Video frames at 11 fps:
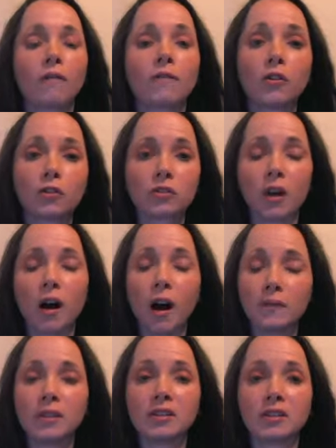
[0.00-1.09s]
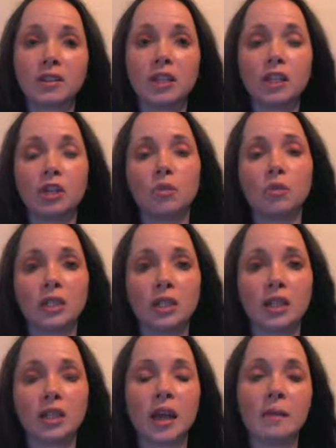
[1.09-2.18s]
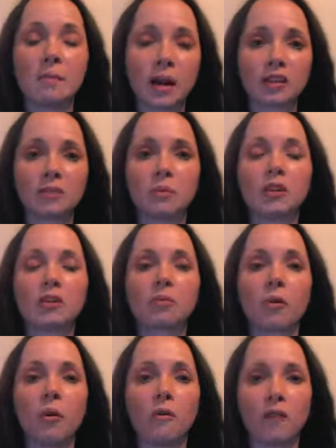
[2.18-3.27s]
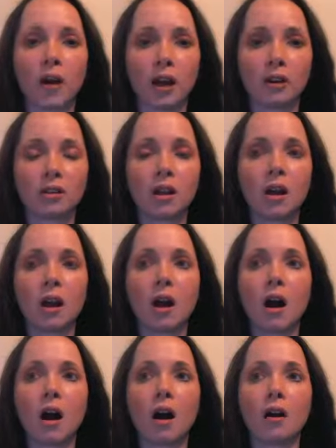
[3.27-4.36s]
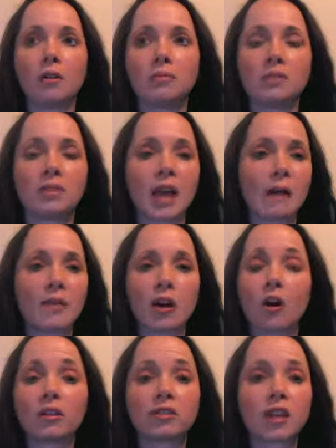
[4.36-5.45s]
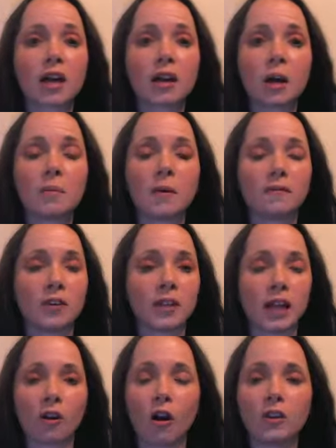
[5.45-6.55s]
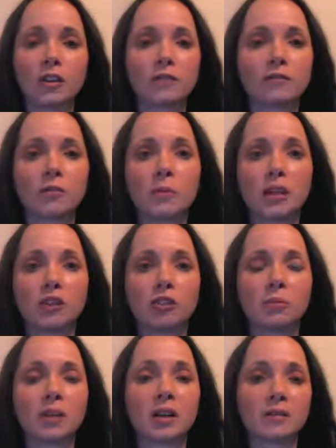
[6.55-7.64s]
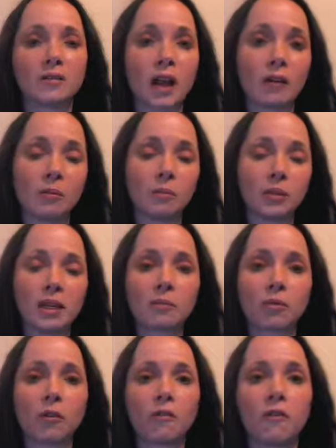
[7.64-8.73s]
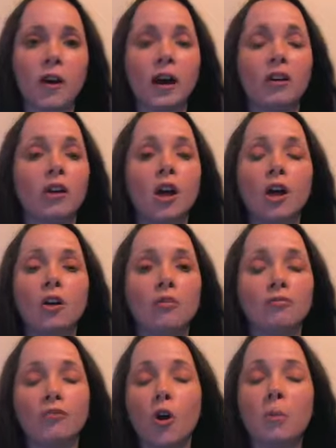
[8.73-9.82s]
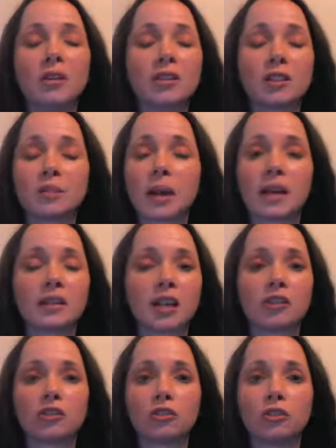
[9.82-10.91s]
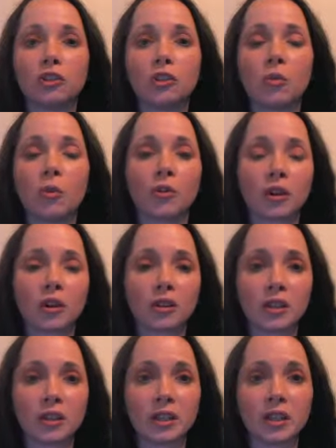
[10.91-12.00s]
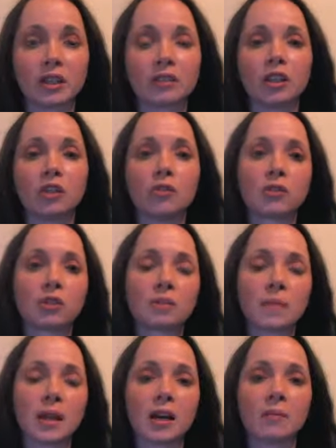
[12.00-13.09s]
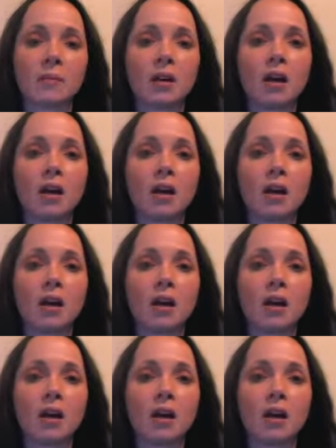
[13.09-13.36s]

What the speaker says: First, obviously, you will need a Myspace profile. Have that all set up, fill out all the information, because if you have a blank profile, nobody's going to pay attention to you, or they're going to think that you're spam.